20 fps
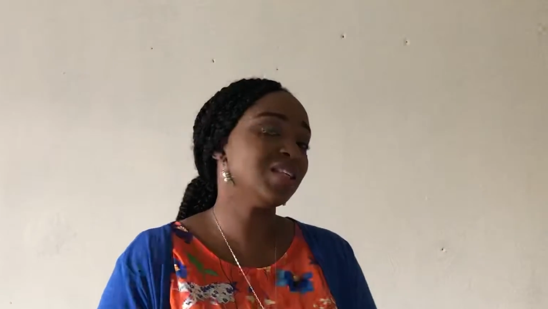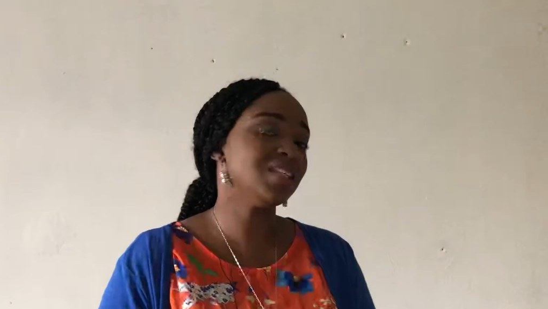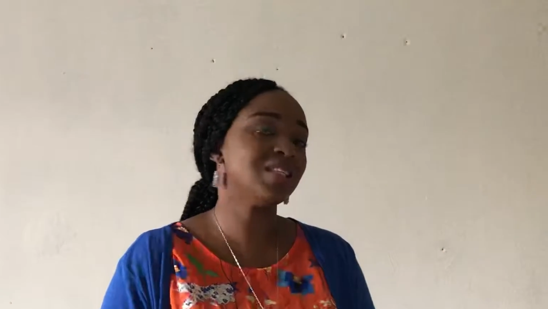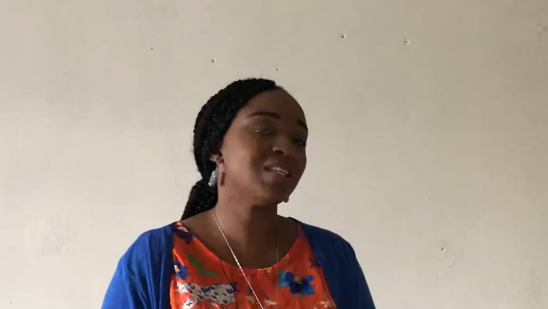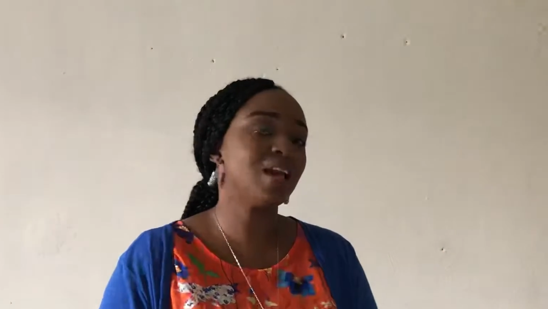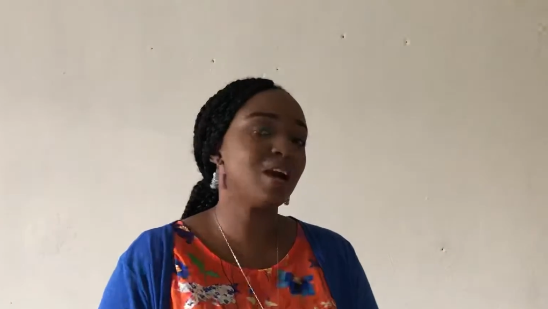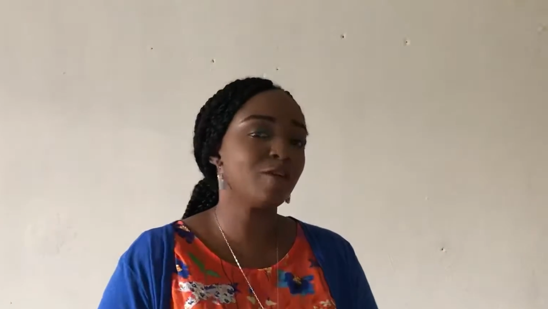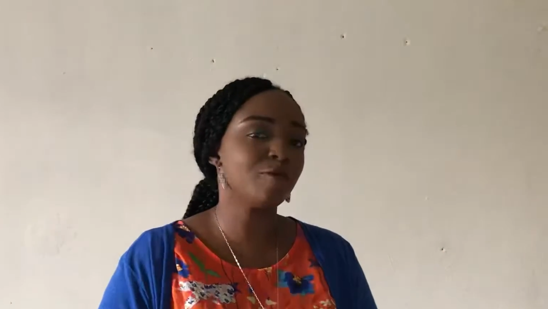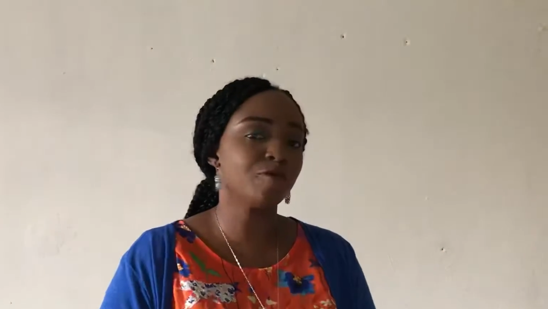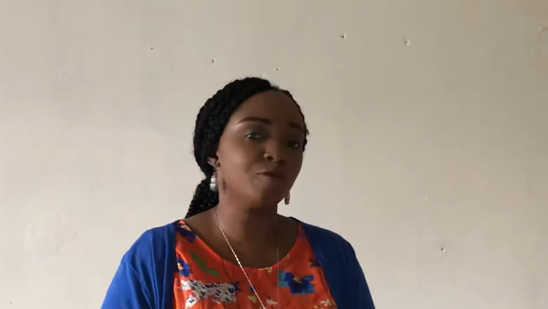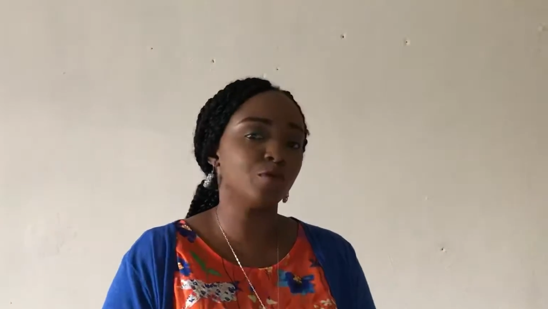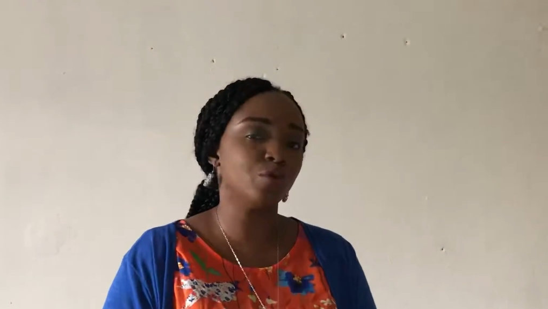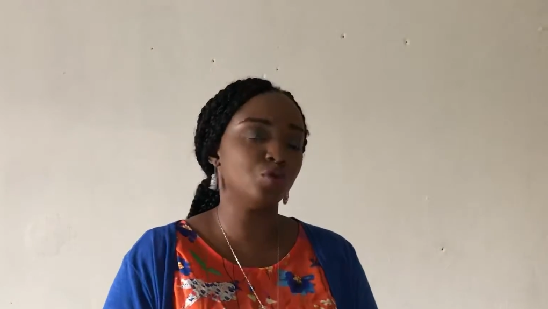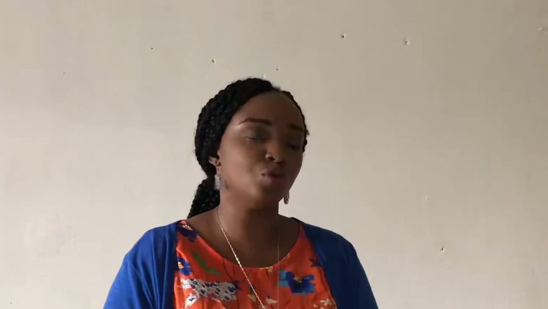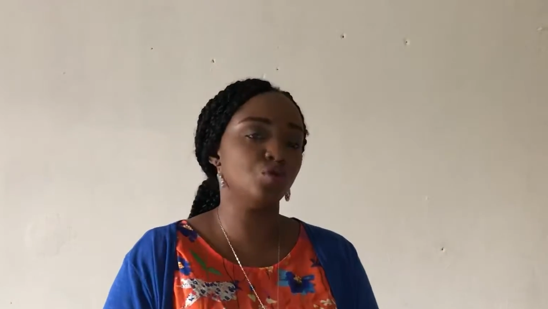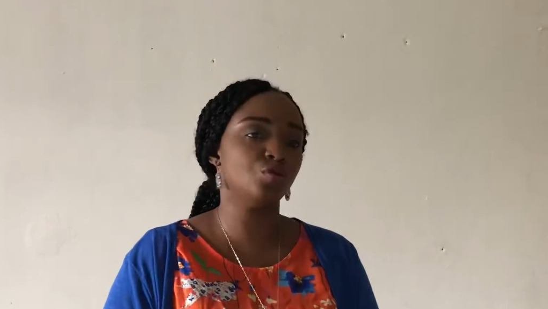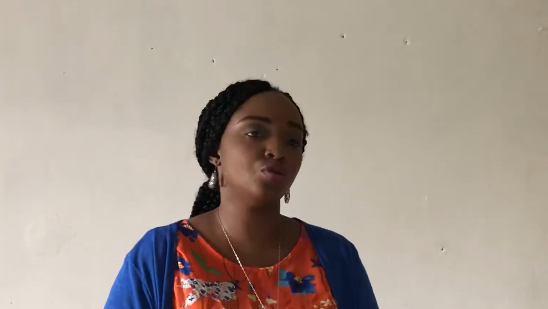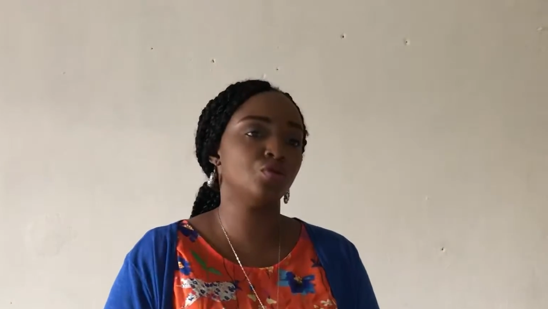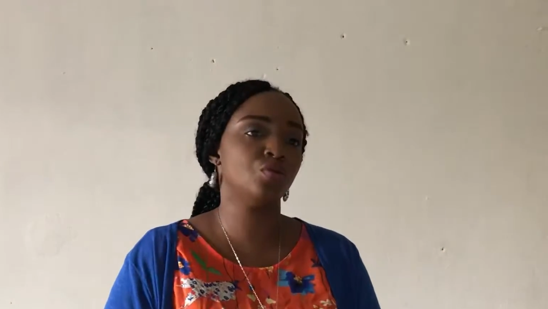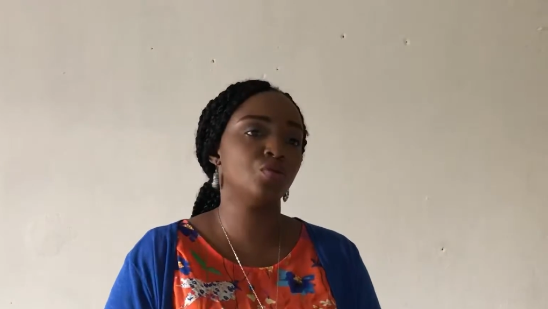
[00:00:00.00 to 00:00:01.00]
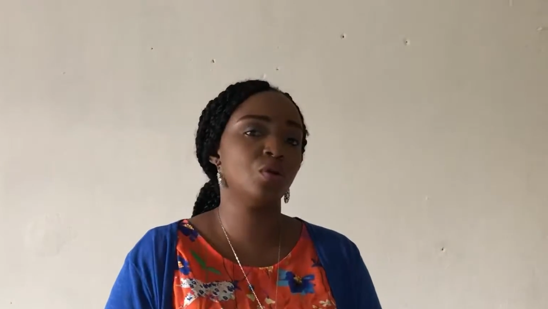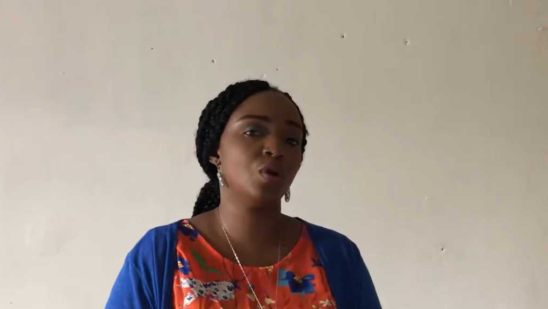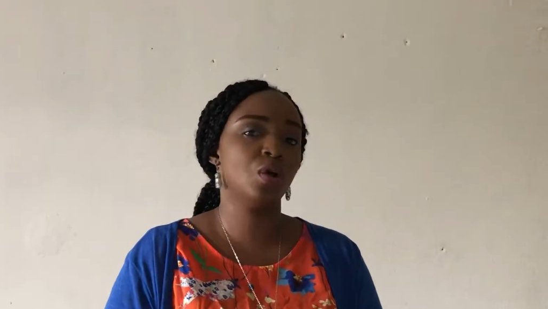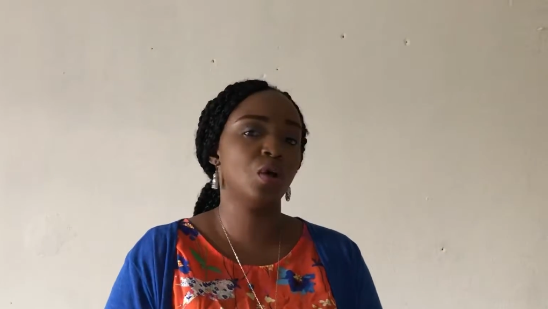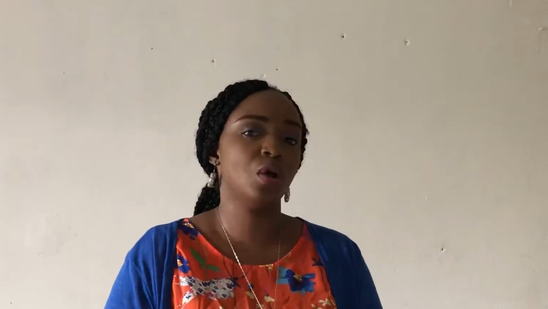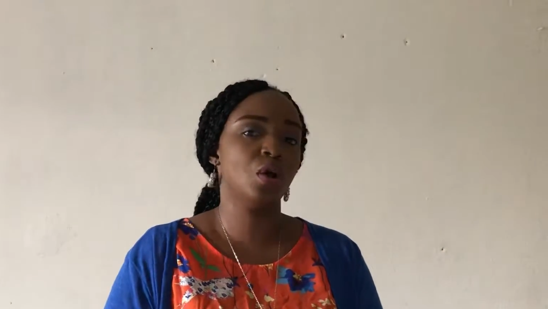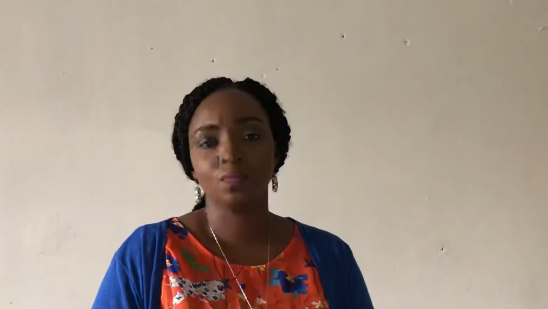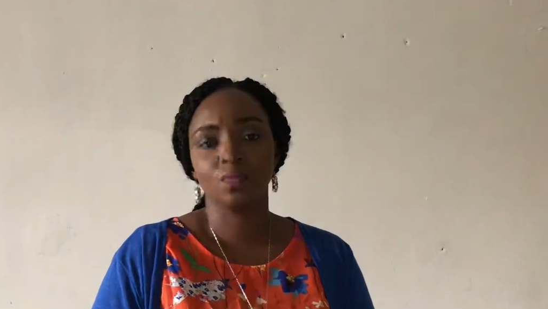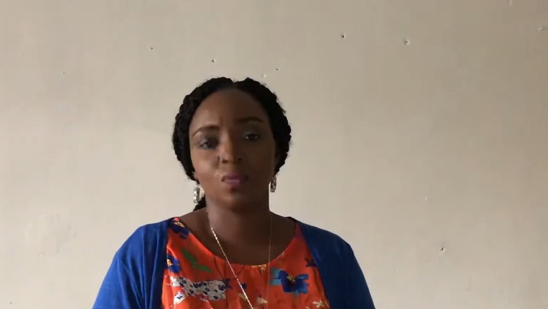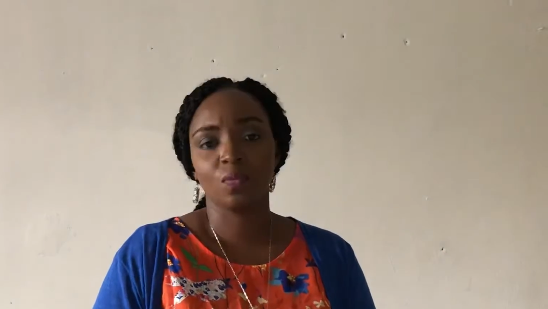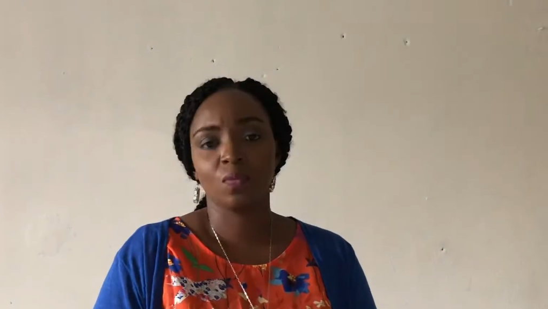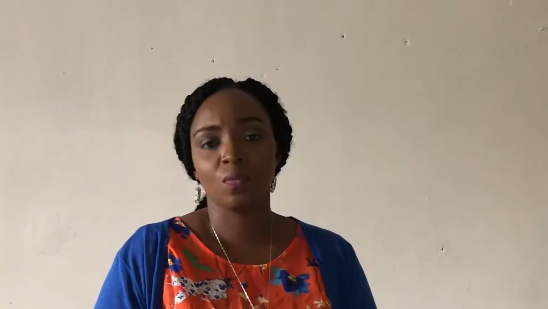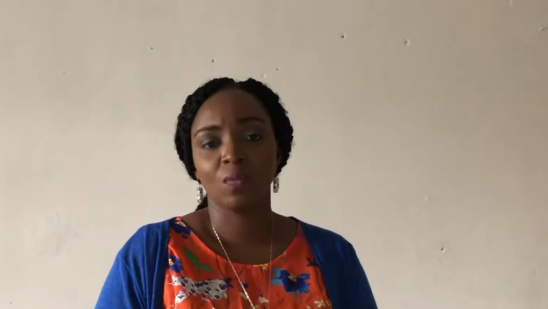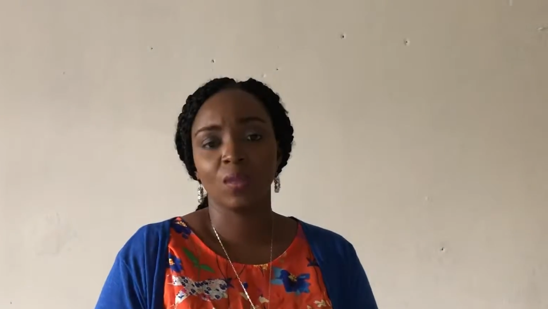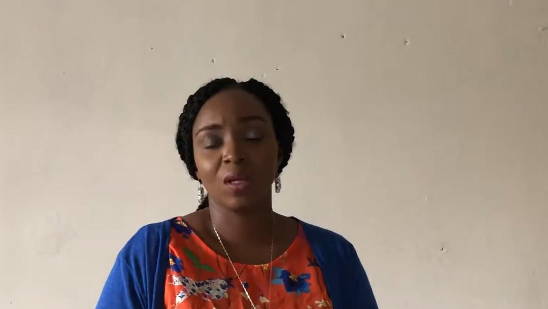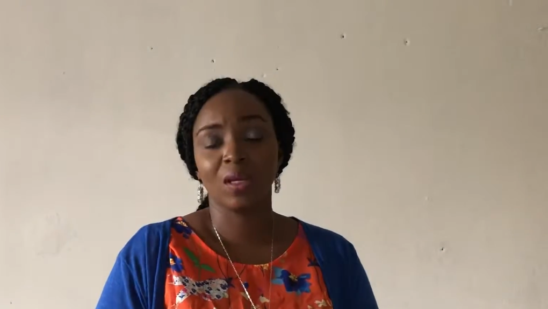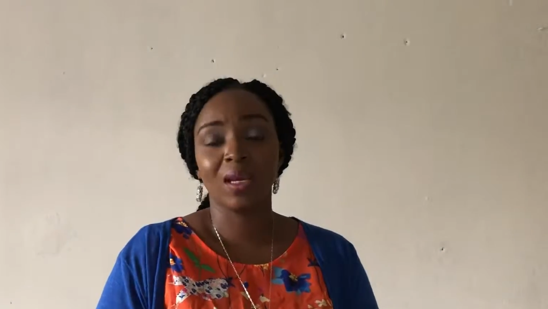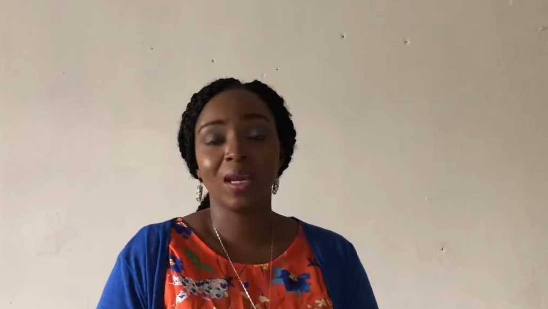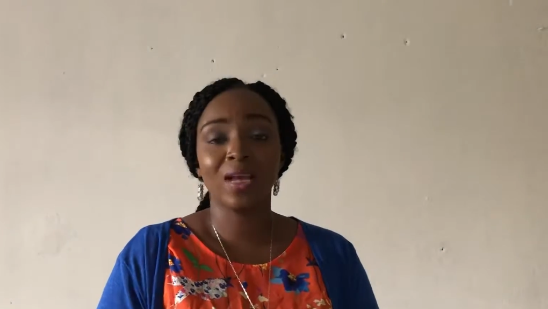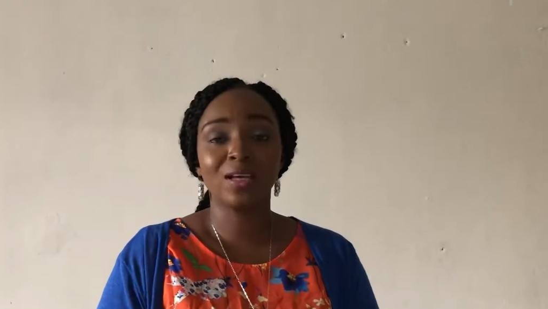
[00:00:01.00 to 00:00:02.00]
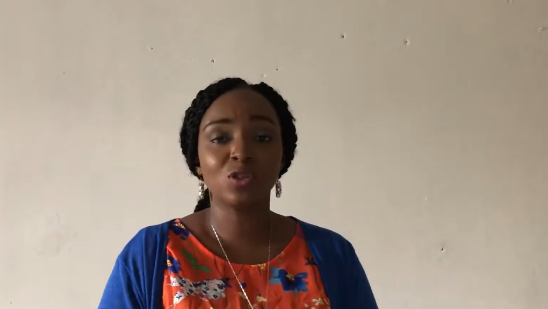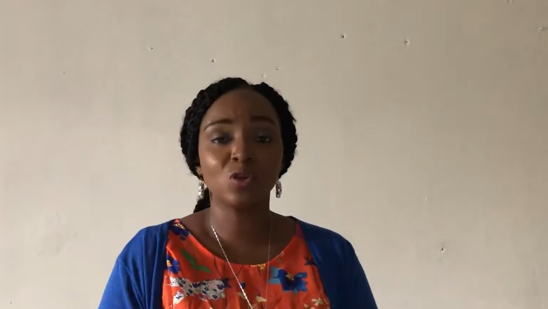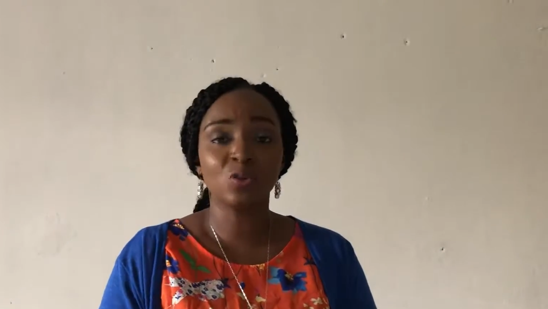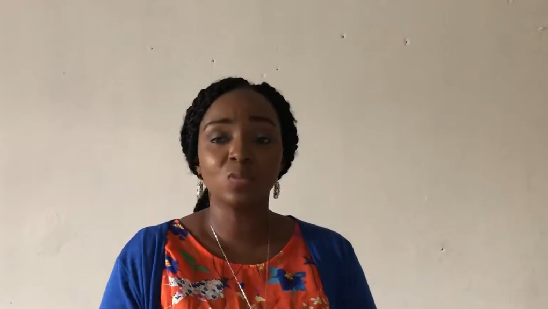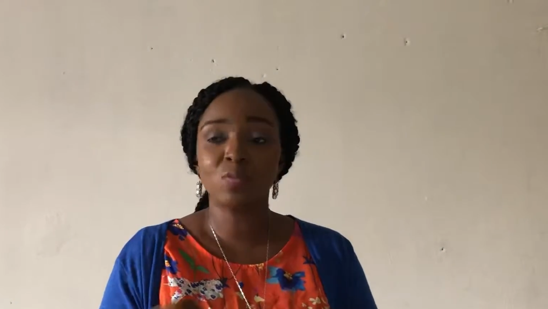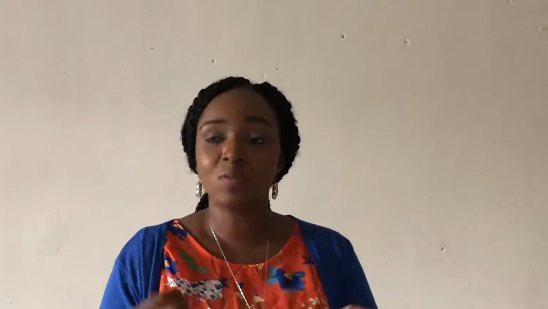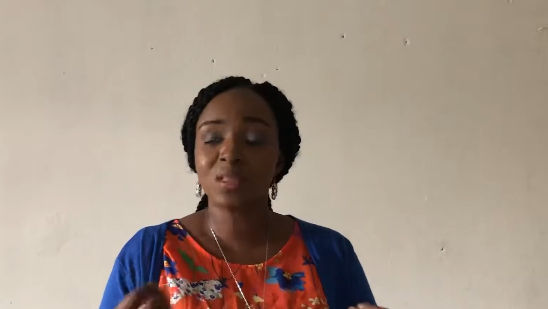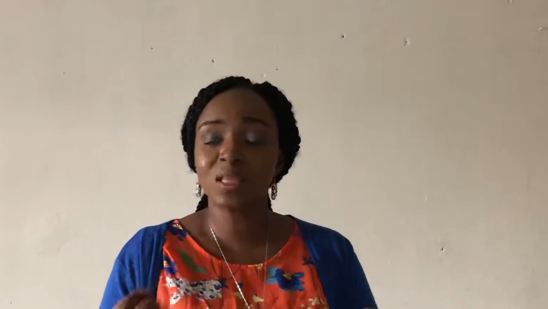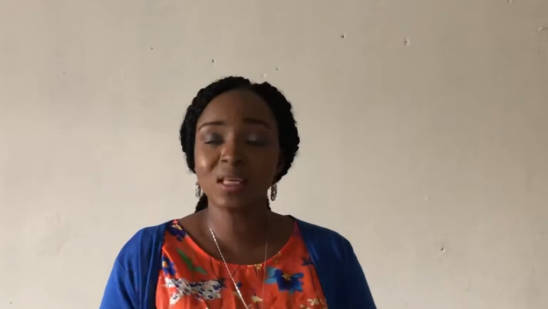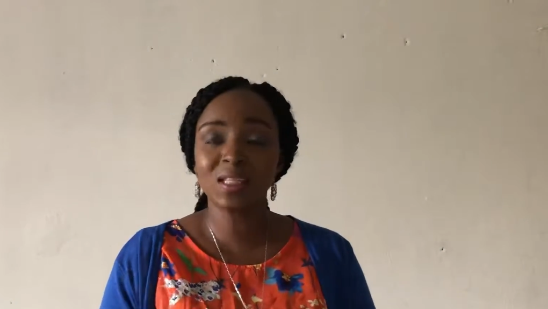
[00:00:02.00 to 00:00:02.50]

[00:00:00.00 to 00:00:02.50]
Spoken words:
easier for you. There are some